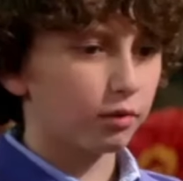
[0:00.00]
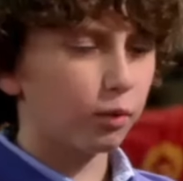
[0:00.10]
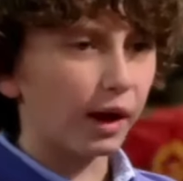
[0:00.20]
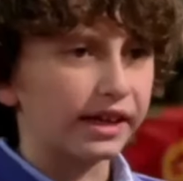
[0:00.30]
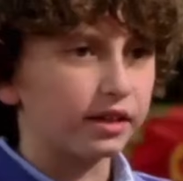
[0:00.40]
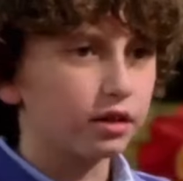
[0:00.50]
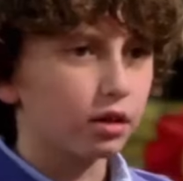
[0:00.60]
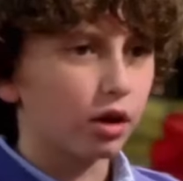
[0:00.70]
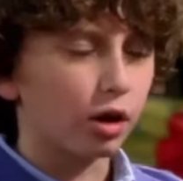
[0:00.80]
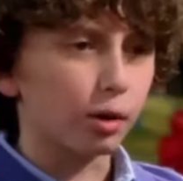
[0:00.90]
Wait,
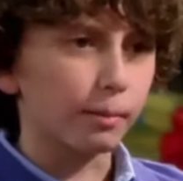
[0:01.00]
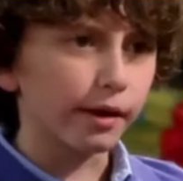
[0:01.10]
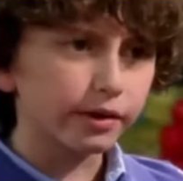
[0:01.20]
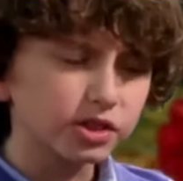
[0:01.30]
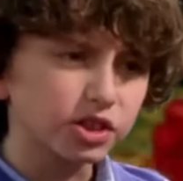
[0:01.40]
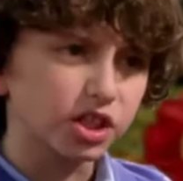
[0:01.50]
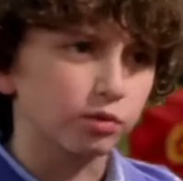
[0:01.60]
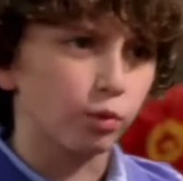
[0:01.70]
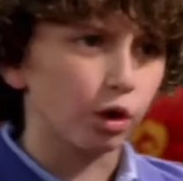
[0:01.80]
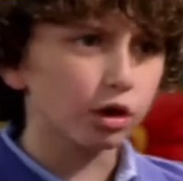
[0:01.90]
our marriage
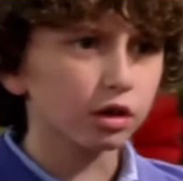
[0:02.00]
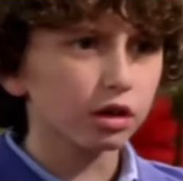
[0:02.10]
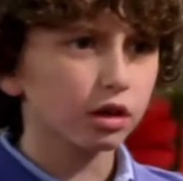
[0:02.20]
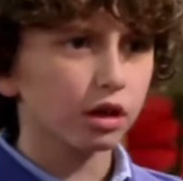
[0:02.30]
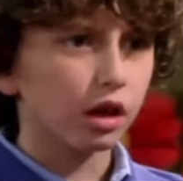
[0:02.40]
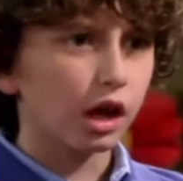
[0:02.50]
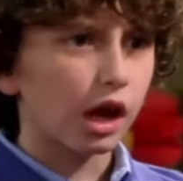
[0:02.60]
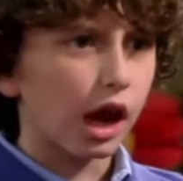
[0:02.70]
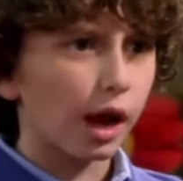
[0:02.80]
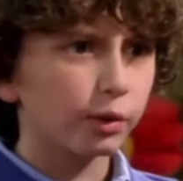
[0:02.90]
doesn't work?
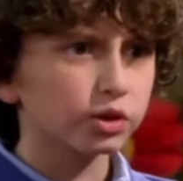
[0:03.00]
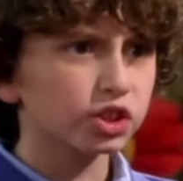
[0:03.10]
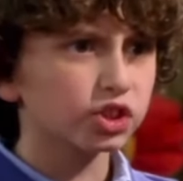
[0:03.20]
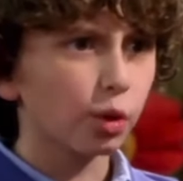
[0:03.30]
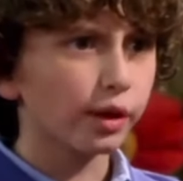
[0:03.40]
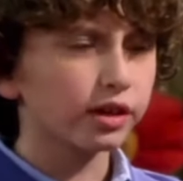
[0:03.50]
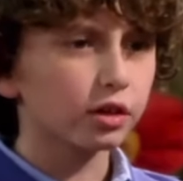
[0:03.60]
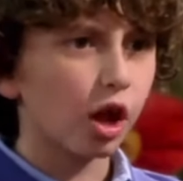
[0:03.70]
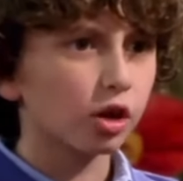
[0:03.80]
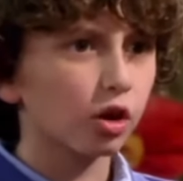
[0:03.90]
I was just going
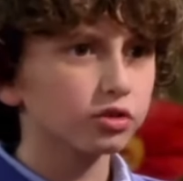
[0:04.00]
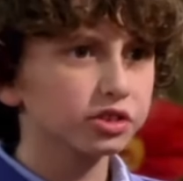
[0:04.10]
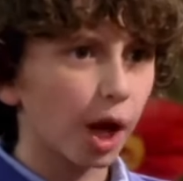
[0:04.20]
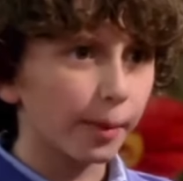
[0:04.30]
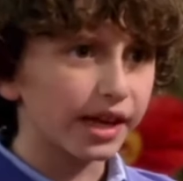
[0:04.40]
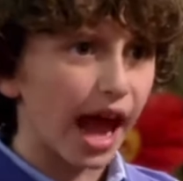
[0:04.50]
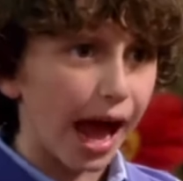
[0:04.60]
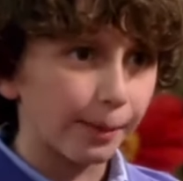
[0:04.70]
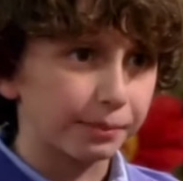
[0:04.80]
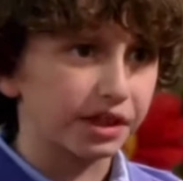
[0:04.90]
along all dumb and
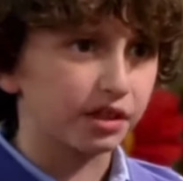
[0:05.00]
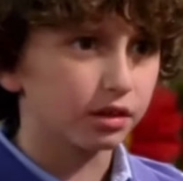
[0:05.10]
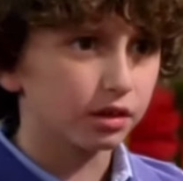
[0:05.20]
happy.